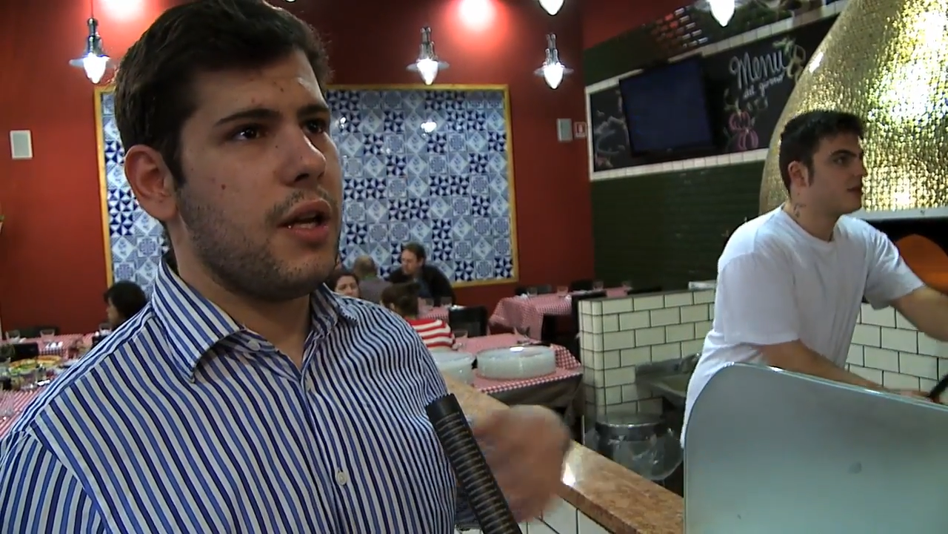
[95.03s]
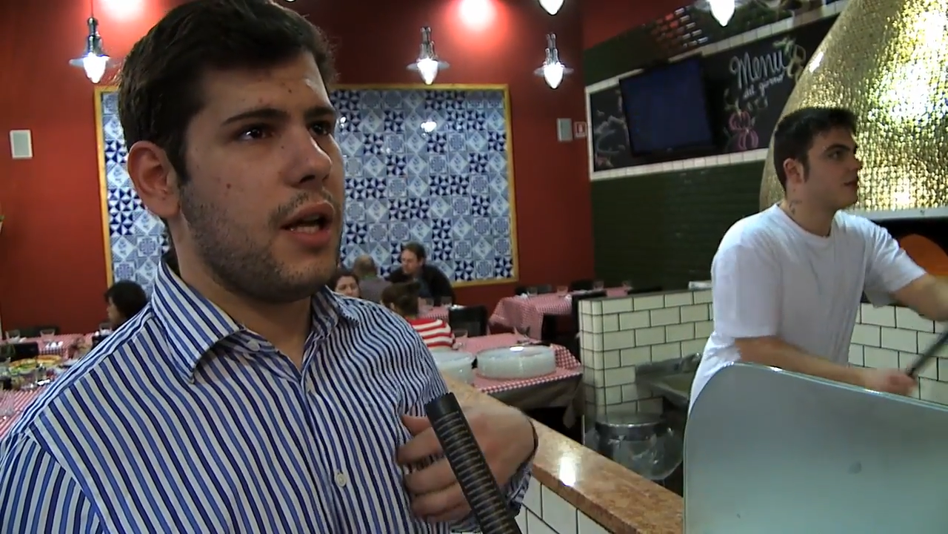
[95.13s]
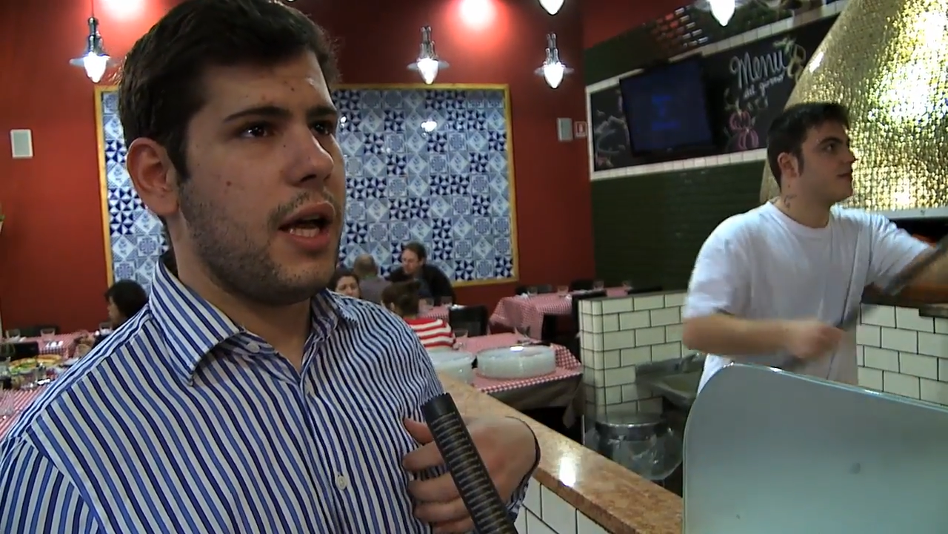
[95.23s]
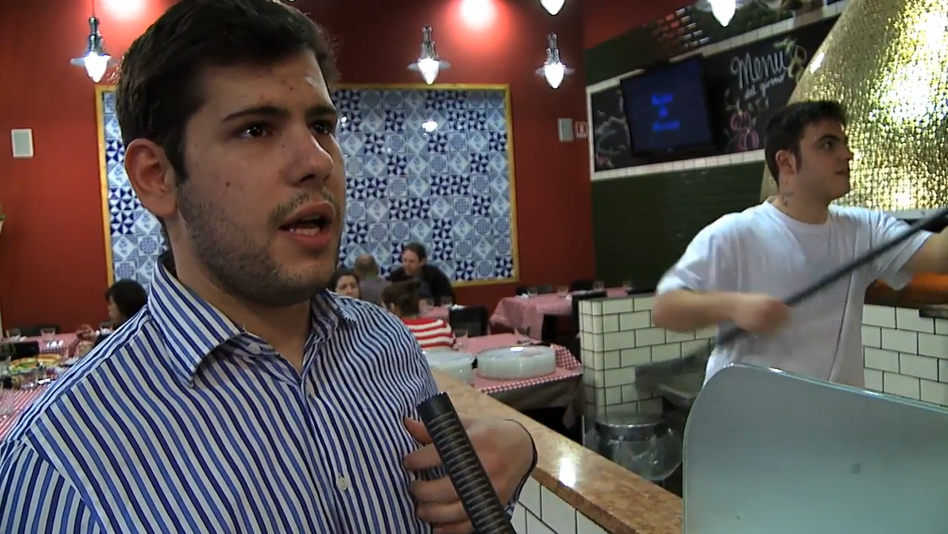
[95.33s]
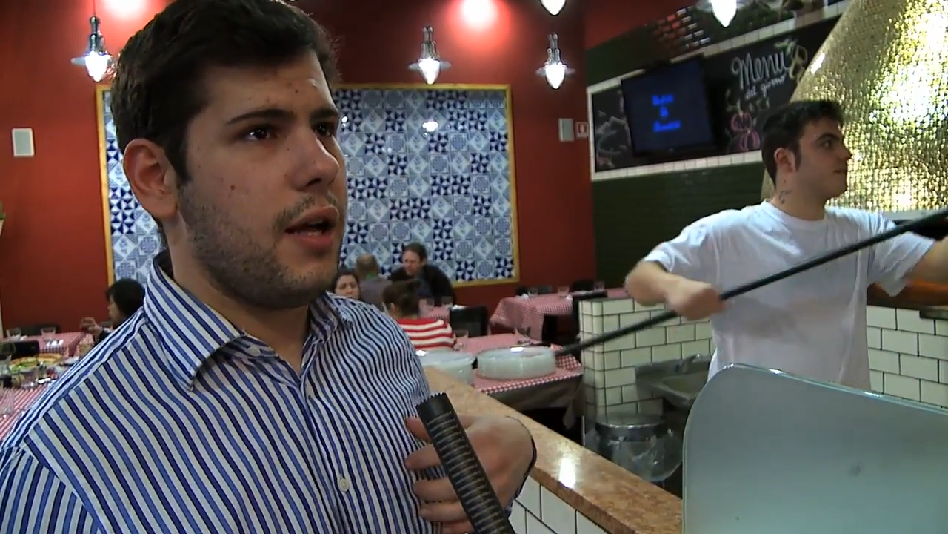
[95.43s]

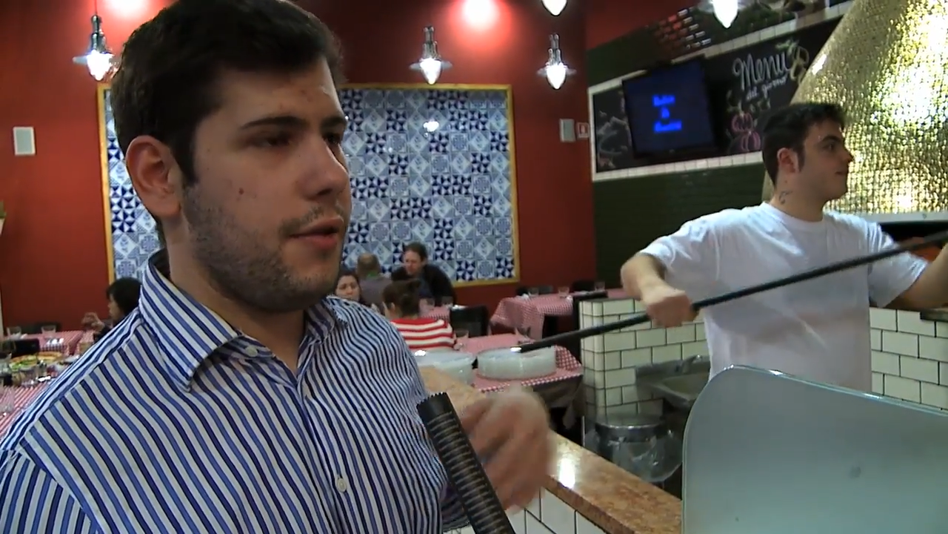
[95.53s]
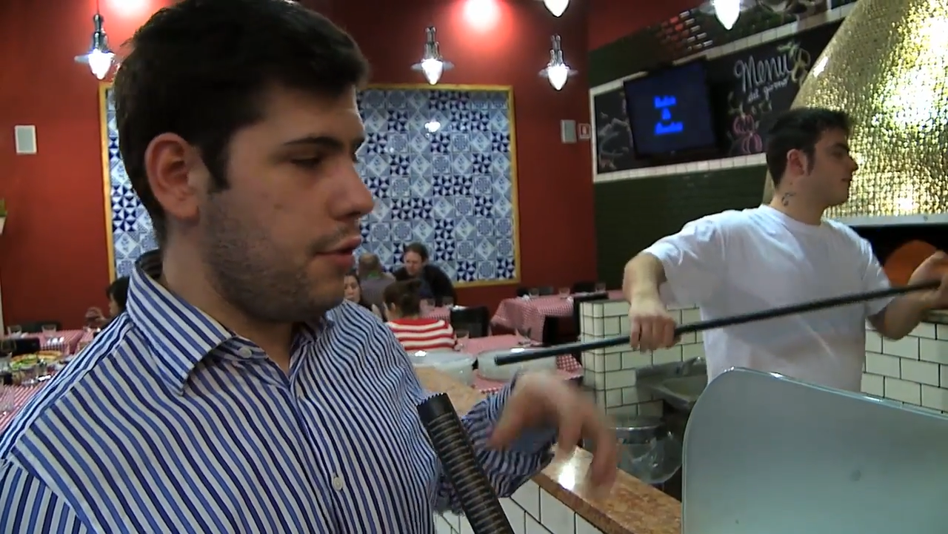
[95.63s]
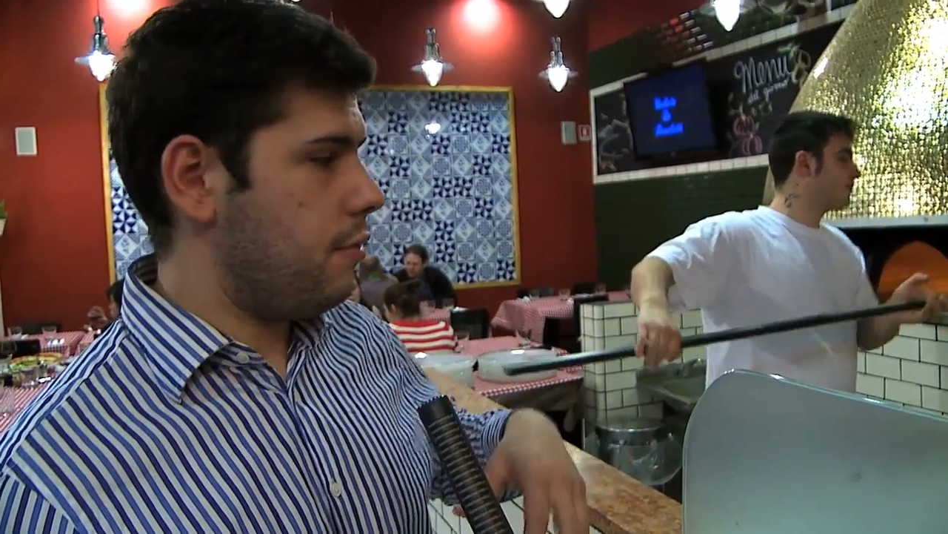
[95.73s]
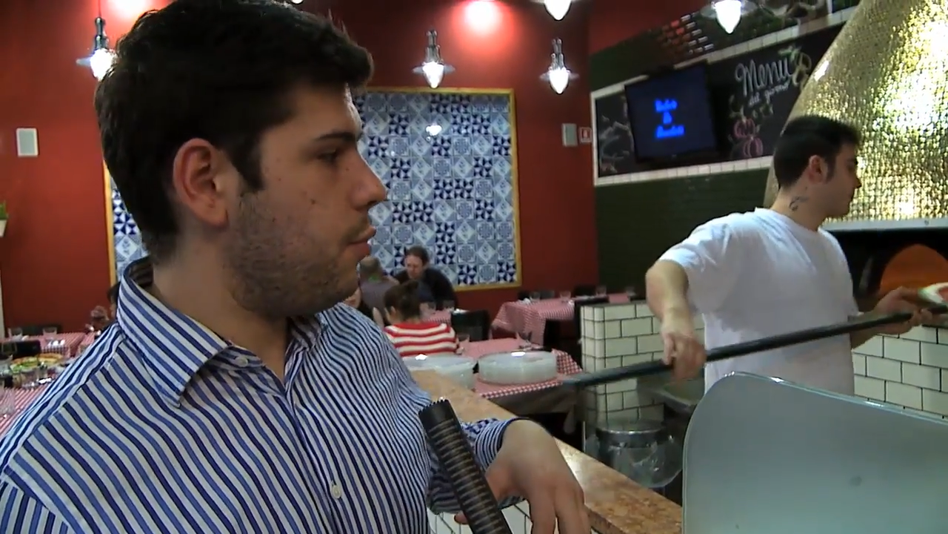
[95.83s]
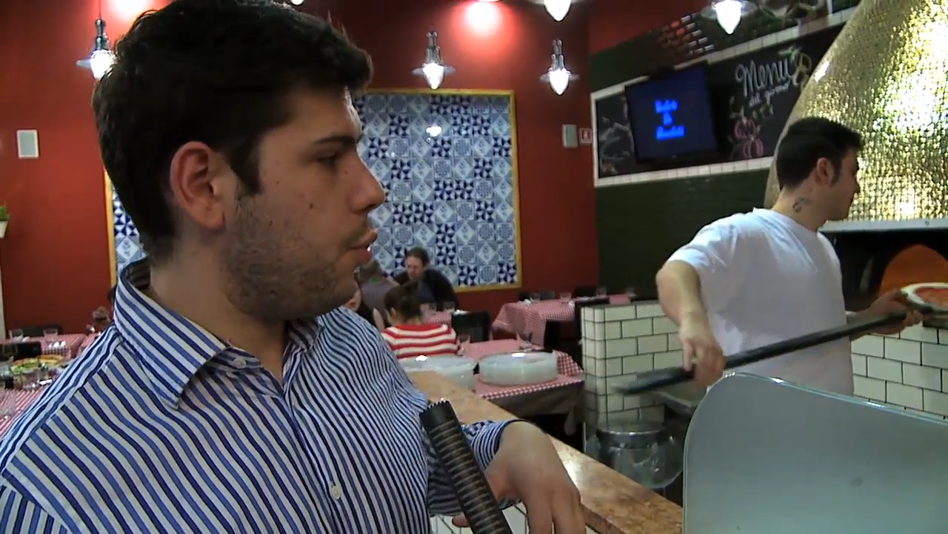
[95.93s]

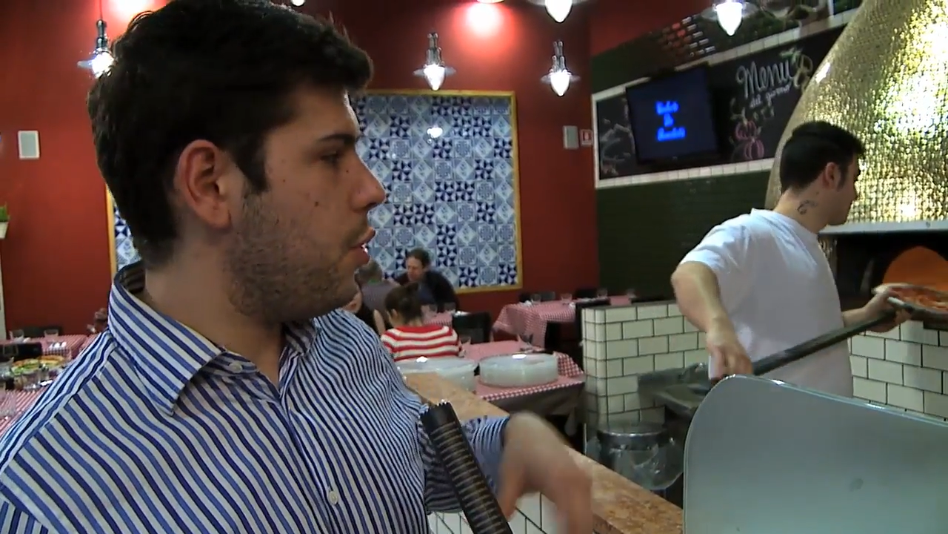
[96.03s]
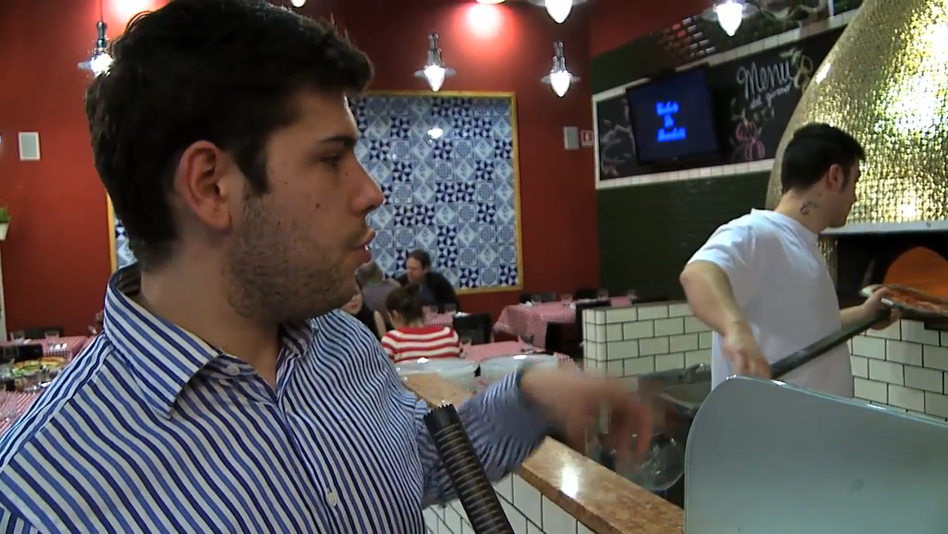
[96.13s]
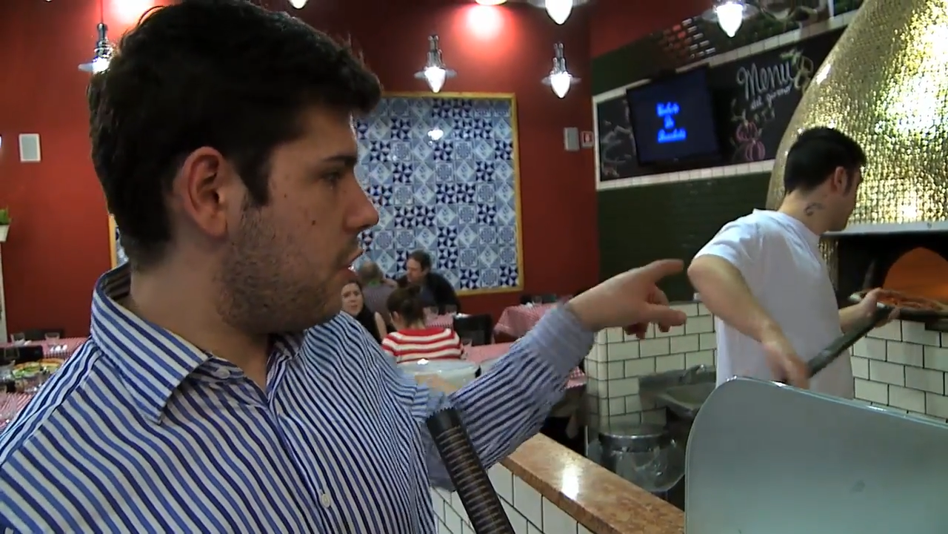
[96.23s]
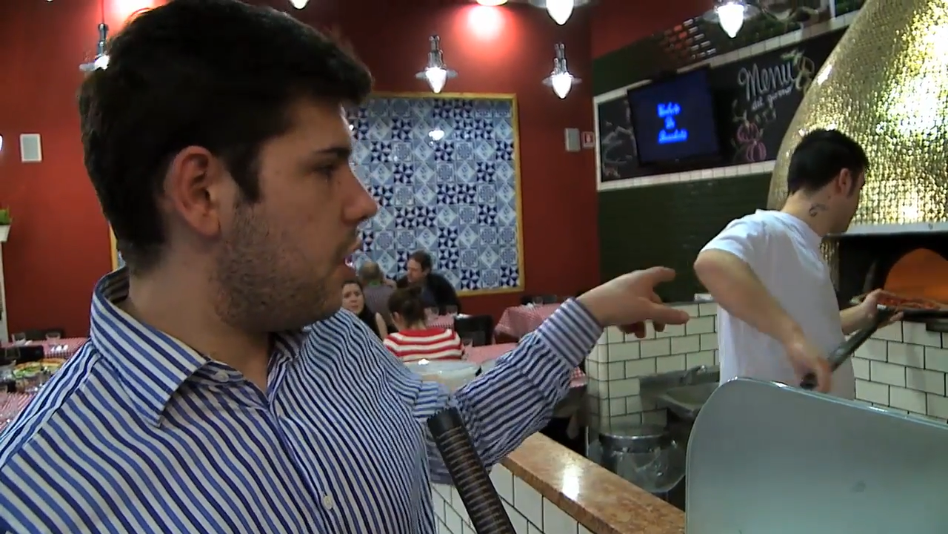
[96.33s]
and we use